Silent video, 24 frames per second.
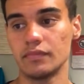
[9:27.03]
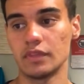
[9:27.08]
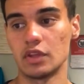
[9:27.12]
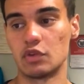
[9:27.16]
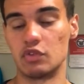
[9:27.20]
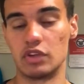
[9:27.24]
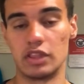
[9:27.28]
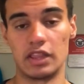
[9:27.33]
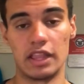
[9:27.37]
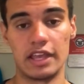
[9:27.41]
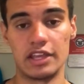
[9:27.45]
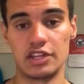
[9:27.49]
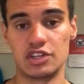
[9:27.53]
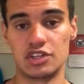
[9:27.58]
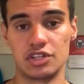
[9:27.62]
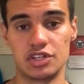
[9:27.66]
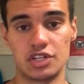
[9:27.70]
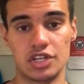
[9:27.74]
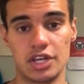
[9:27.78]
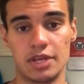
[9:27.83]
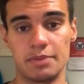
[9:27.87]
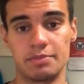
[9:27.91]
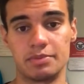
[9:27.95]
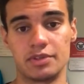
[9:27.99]

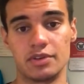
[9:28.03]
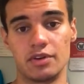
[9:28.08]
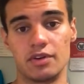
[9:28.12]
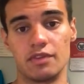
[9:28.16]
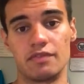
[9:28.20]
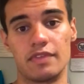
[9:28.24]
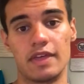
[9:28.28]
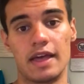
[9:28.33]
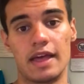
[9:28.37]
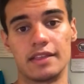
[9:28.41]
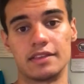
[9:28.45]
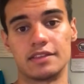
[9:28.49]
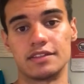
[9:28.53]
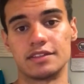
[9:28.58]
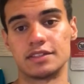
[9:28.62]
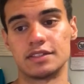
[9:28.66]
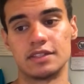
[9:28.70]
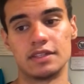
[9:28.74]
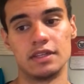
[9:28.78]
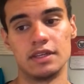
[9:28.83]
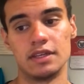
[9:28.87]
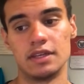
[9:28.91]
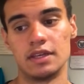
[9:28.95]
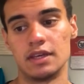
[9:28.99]
relationships, or if
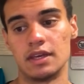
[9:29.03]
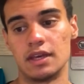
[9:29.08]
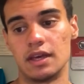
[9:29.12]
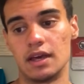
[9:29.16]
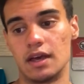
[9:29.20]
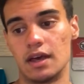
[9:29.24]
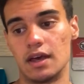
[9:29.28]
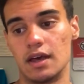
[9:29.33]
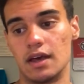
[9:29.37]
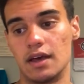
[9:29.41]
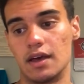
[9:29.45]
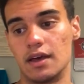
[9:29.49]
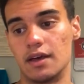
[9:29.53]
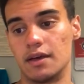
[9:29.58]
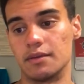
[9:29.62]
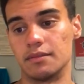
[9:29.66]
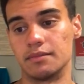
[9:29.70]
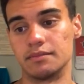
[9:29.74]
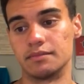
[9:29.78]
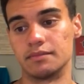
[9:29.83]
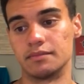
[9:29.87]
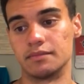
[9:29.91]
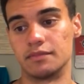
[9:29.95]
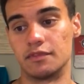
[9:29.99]
that's
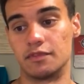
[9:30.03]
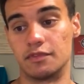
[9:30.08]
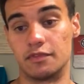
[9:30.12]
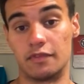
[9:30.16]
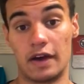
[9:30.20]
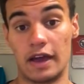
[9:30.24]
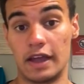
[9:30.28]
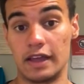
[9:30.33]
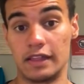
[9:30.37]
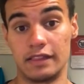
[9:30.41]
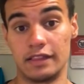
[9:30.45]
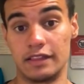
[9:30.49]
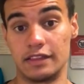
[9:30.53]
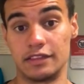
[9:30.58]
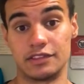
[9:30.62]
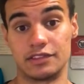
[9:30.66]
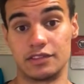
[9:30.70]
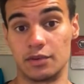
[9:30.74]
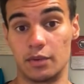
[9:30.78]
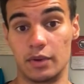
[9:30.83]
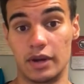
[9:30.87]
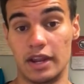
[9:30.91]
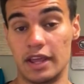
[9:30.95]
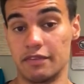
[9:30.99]

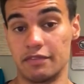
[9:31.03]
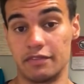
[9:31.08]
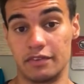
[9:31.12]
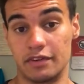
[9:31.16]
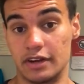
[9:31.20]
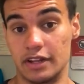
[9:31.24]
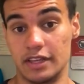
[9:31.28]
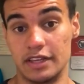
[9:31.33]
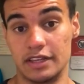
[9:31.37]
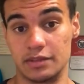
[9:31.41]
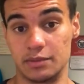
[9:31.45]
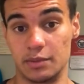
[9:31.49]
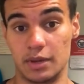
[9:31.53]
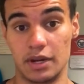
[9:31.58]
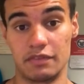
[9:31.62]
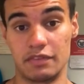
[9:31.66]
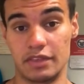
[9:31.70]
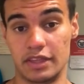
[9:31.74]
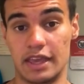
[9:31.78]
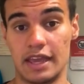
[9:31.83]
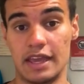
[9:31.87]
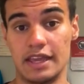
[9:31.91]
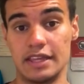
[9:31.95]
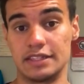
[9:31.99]
violence, or whatever it is, whatever
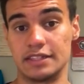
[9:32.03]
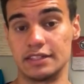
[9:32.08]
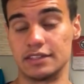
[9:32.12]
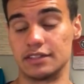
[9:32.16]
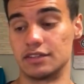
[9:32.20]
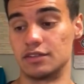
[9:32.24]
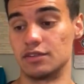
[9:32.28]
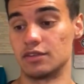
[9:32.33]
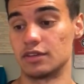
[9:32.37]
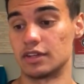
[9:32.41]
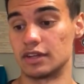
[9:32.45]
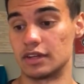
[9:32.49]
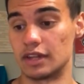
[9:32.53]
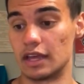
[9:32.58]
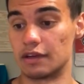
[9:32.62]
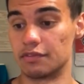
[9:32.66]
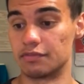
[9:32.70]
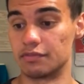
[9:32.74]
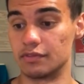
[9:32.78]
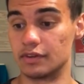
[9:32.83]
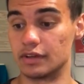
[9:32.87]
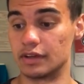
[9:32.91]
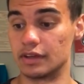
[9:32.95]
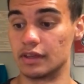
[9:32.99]
the case is, you can
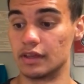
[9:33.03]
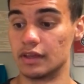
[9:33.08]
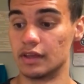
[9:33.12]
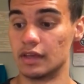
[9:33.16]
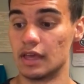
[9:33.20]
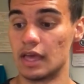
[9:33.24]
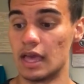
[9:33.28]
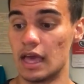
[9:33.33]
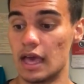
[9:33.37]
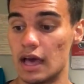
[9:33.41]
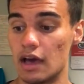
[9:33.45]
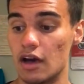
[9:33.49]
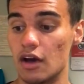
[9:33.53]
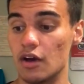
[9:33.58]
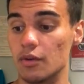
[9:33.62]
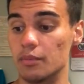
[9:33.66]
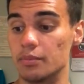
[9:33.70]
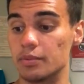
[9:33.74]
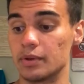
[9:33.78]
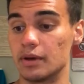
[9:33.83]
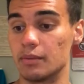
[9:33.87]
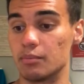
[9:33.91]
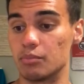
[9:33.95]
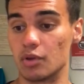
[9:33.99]
definitely
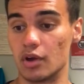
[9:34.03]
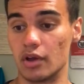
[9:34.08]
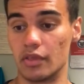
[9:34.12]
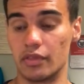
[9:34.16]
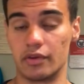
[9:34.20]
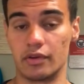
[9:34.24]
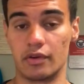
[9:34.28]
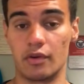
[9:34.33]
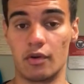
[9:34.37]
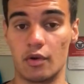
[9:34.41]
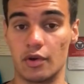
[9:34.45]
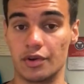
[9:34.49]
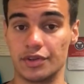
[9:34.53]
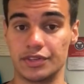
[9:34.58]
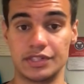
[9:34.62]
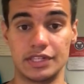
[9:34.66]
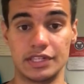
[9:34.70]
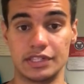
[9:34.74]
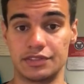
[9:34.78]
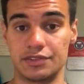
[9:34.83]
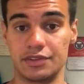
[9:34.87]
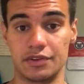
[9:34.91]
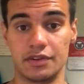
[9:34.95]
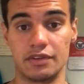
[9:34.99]
help a brother or a
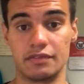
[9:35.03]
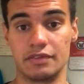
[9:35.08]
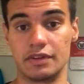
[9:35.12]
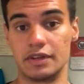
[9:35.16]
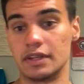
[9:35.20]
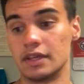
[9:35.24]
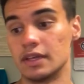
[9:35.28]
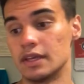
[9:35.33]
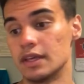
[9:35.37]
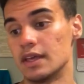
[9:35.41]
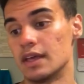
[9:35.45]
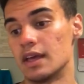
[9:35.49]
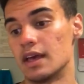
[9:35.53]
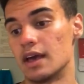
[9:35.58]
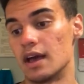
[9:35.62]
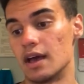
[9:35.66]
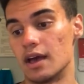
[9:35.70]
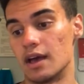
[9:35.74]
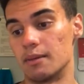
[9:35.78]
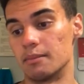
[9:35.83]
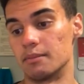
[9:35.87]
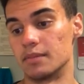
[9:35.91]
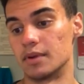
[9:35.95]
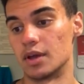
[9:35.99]
sister even
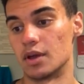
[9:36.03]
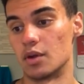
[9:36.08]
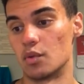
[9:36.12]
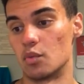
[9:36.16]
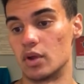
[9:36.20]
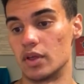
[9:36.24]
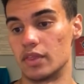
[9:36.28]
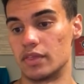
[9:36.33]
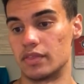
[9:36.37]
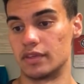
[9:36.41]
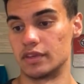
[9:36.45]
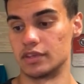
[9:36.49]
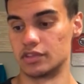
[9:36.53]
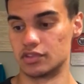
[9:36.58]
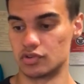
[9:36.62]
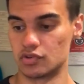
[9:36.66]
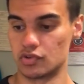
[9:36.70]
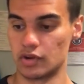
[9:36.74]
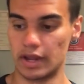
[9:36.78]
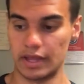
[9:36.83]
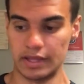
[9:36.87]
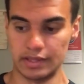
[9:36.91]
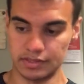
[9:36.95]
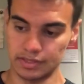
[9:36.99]
with these
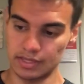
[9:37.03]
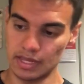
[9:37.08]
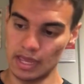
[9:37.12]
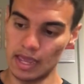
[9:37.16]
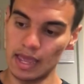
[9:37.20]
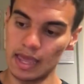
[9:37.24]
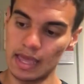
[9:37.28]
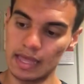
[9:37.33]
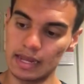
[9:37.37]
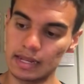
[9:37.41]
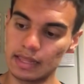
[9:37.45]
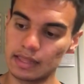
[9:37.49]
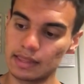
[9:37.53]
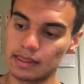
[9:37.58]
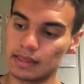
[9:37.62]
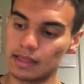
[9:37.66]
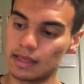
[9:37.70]
traits. And